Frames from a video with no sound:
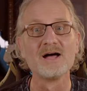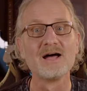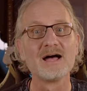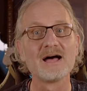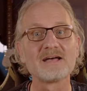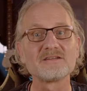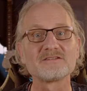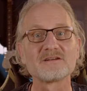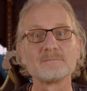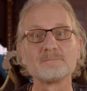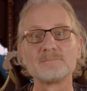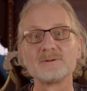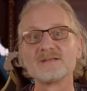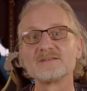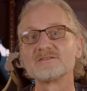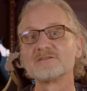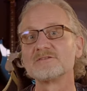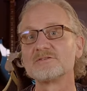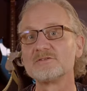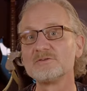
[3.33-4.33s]
as I
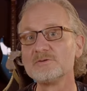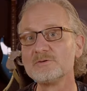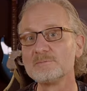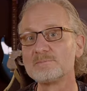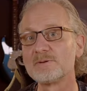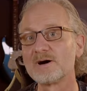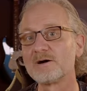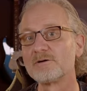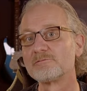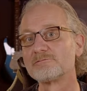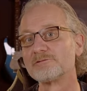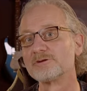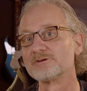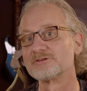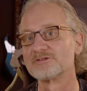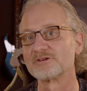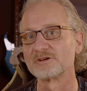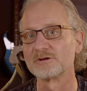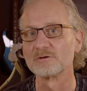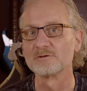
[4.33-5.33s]
pit two powerful
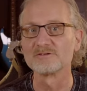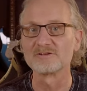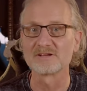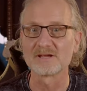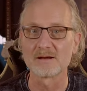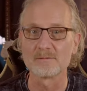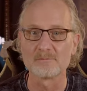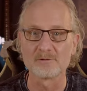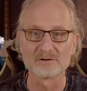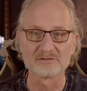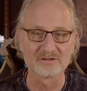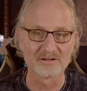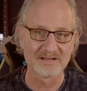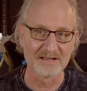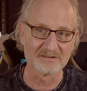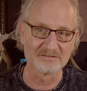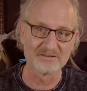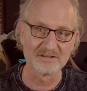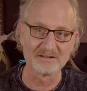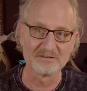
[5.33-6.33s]
security cameras
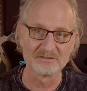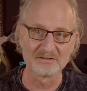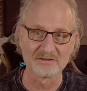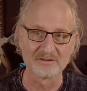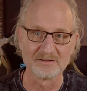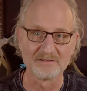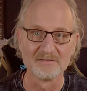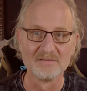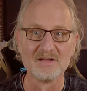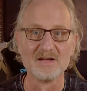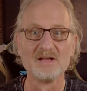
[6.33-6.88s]
against each other,